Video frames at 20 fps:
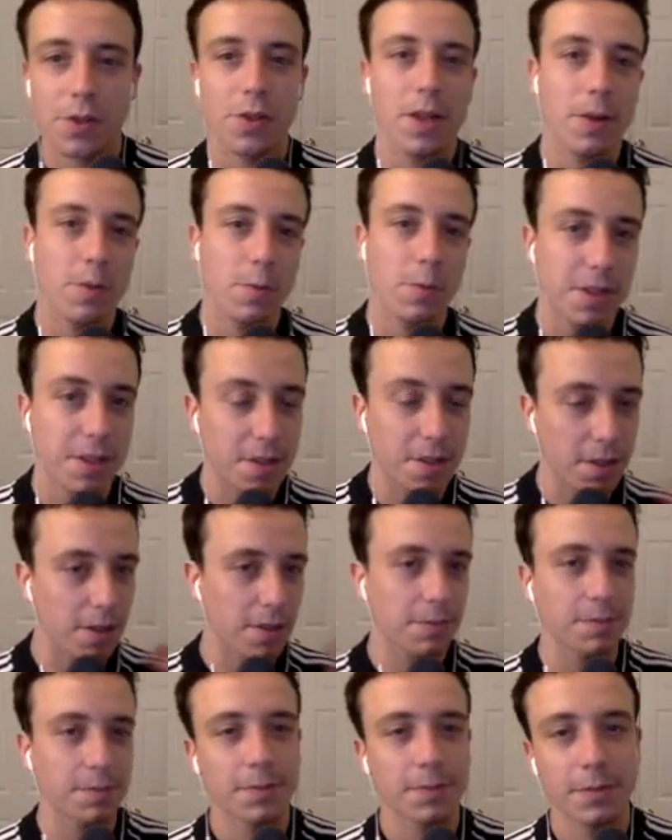then once
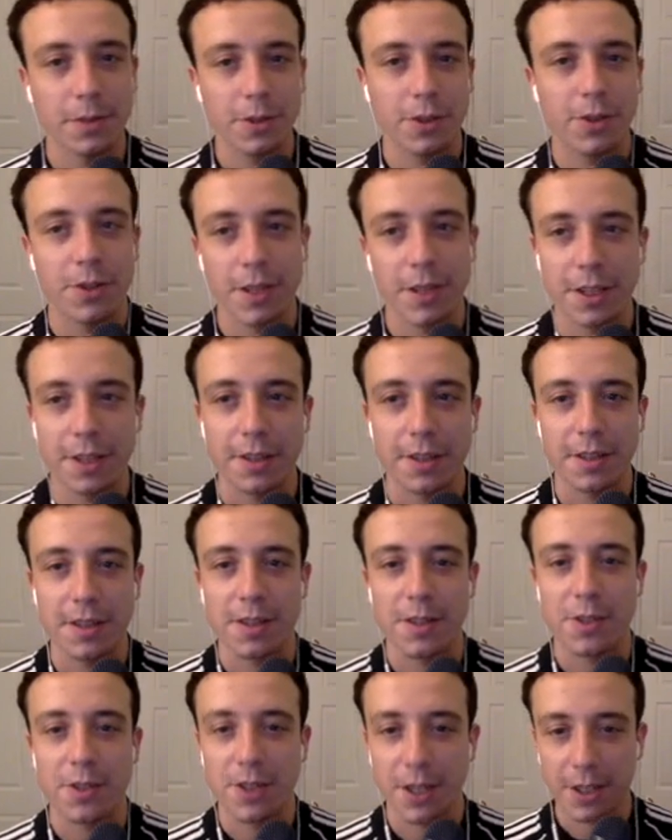the trigger is
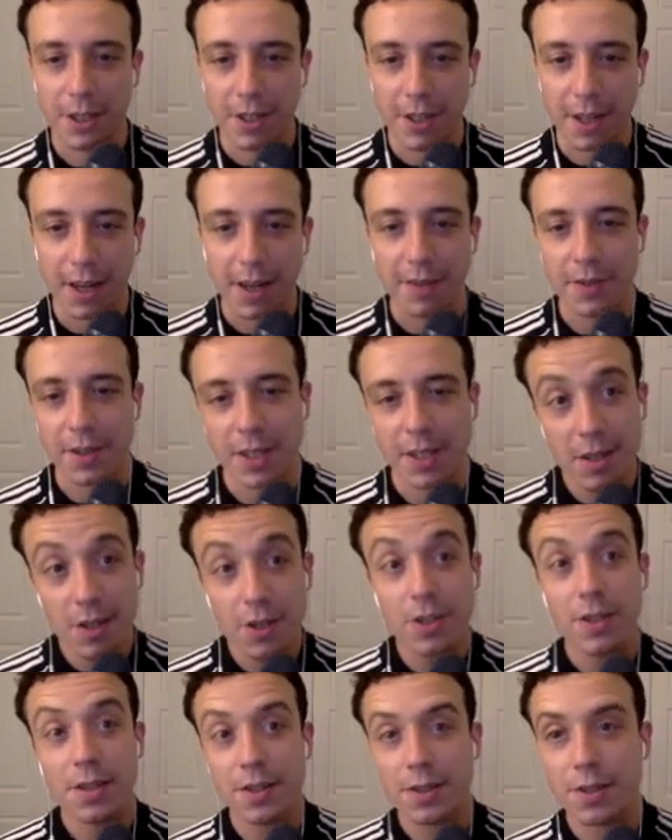triggered, and if the
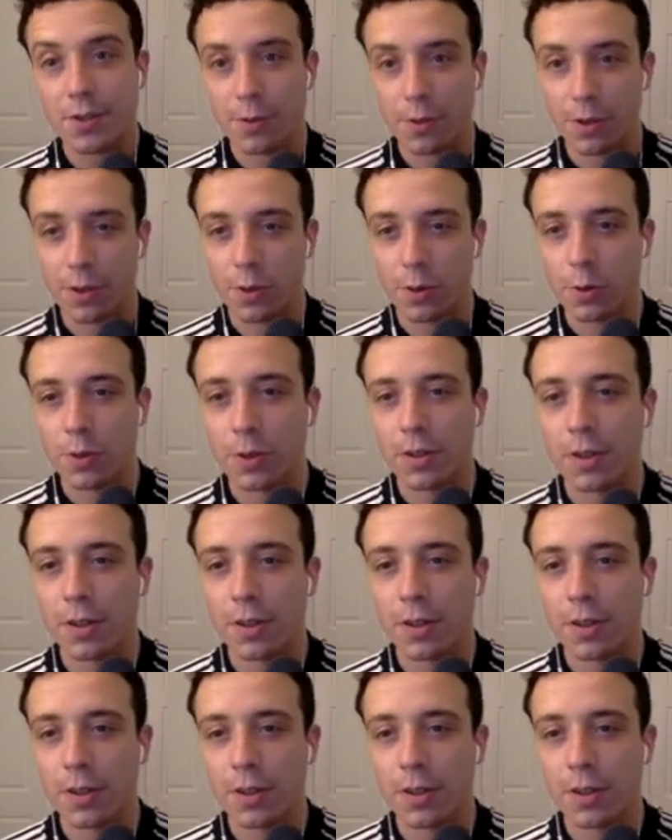condition is true,